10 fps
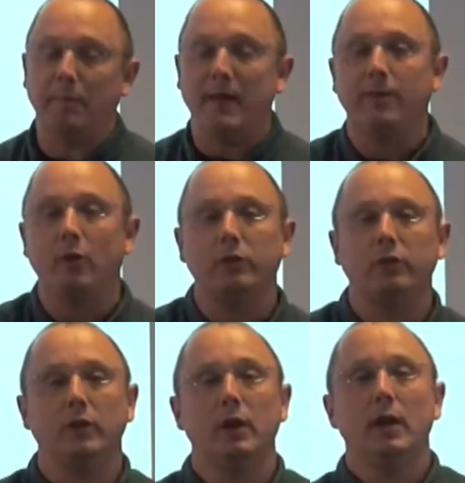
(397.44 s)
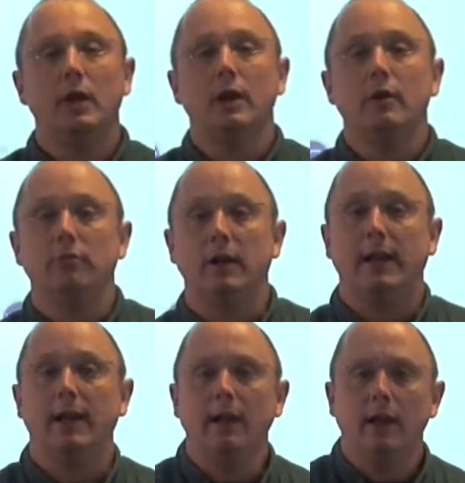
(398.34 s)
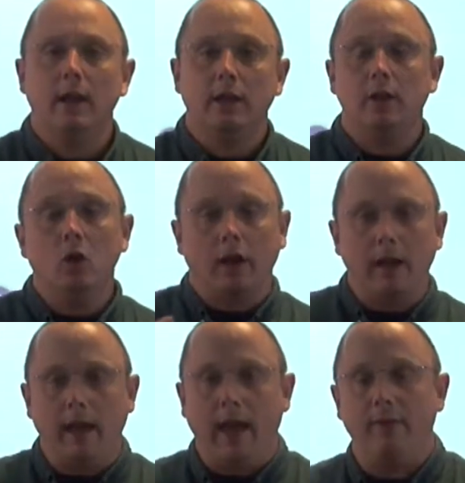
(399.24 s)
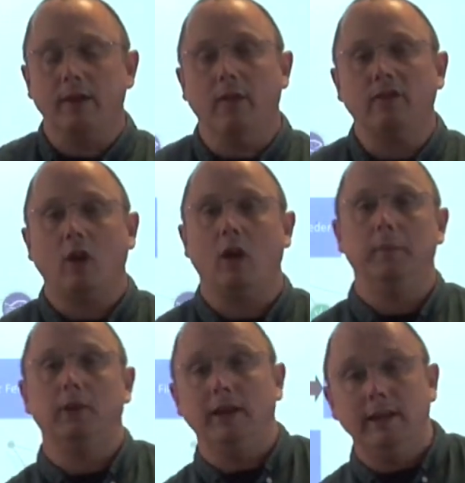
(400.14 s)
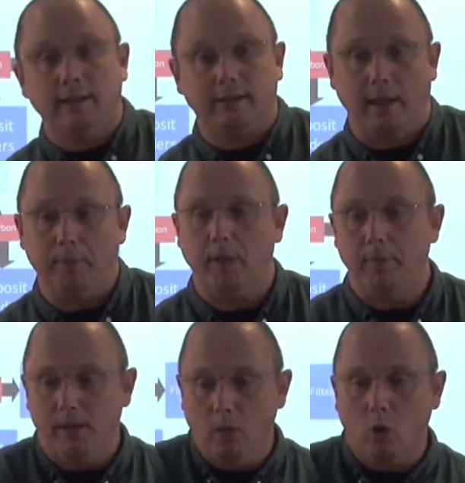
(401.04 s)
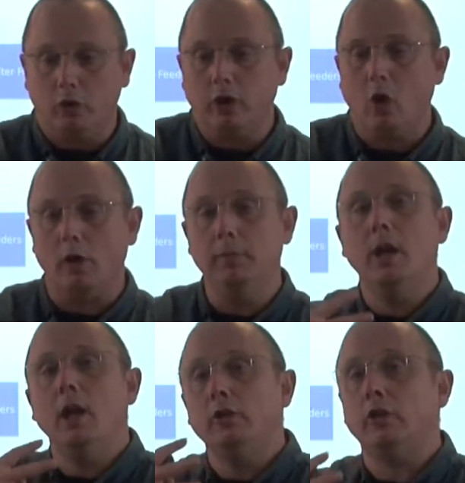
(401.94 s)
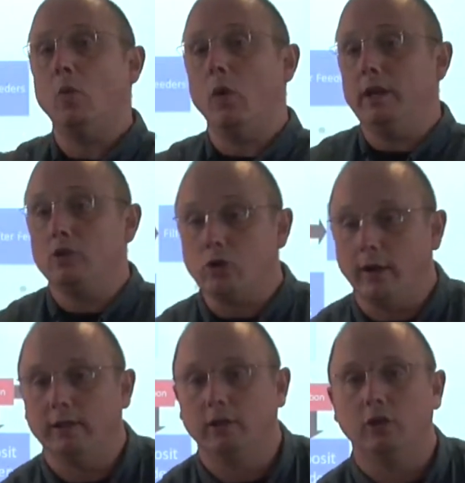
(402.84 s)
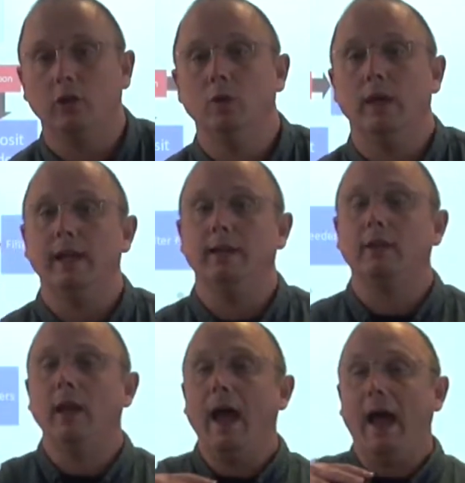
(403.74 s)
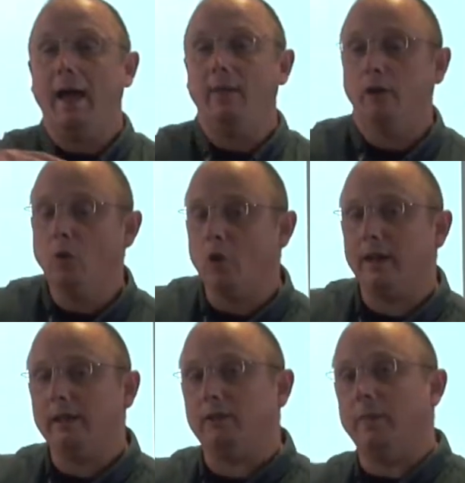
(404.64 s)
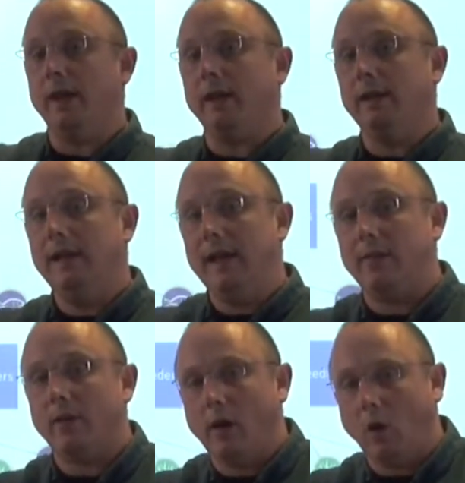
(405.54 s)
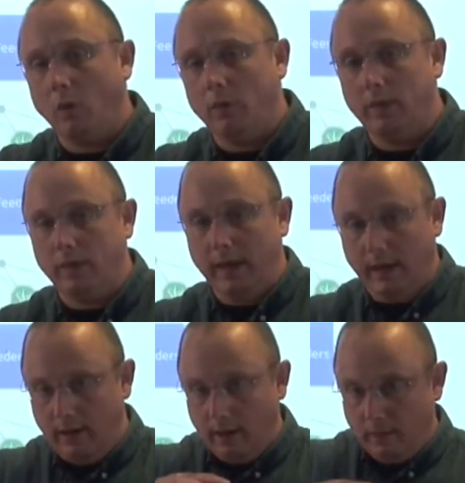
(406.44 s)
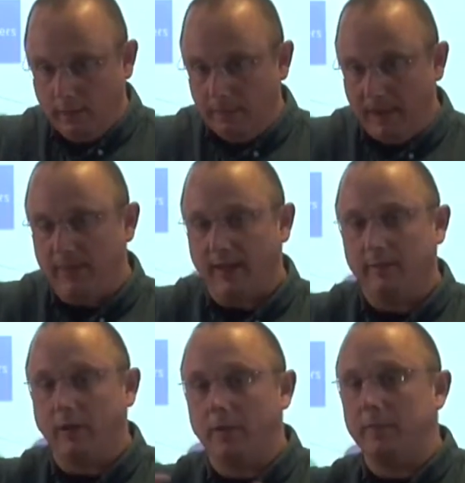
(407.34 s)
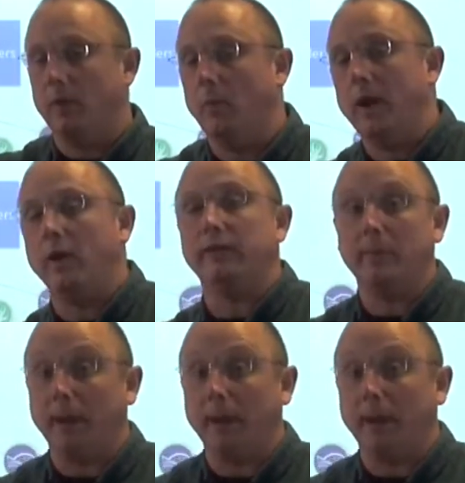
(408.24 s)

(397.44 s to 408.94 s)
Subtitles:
benthos, really you're not going to have enough time to intercept them in the water column. So what you're trying to do is have an organism that can live on the benthic environment. And when I say